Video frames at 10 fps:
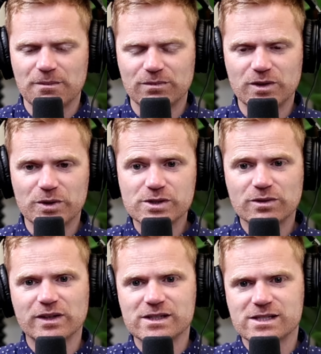Those are
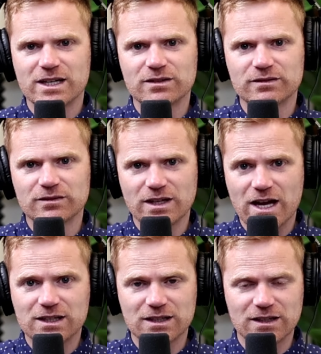things that,
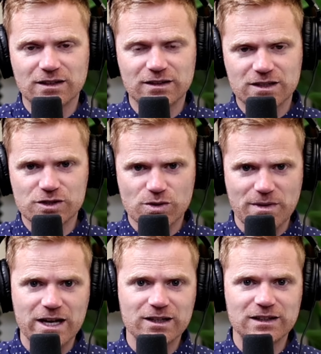can
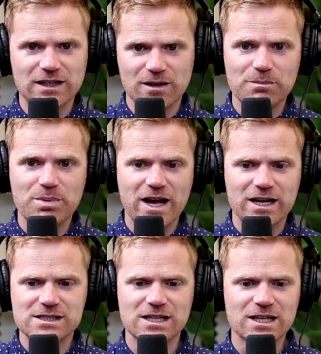dramatically
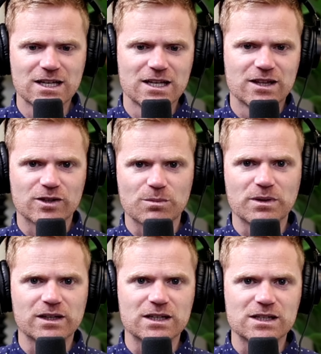impact their
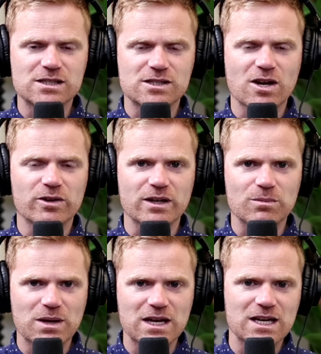ability to tolerate
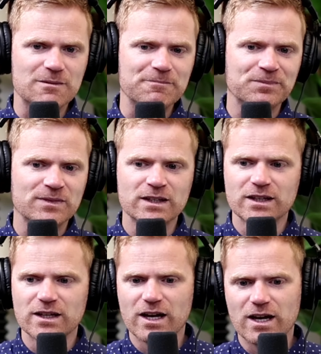pain,
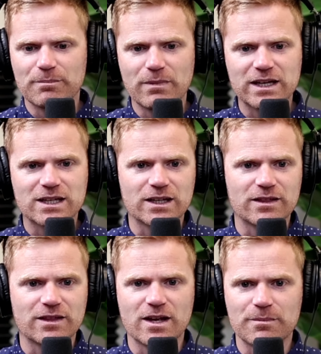making
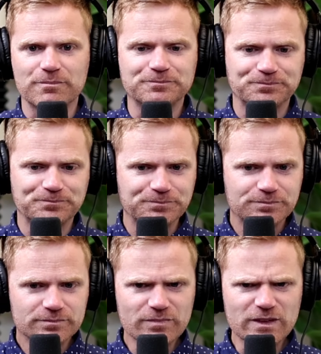them
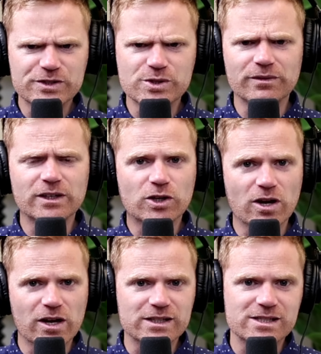sort of in a
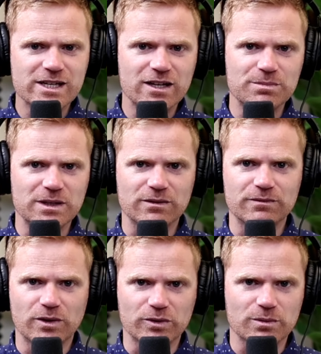chronic state of being
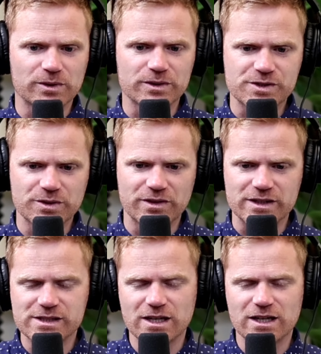vulnerable to this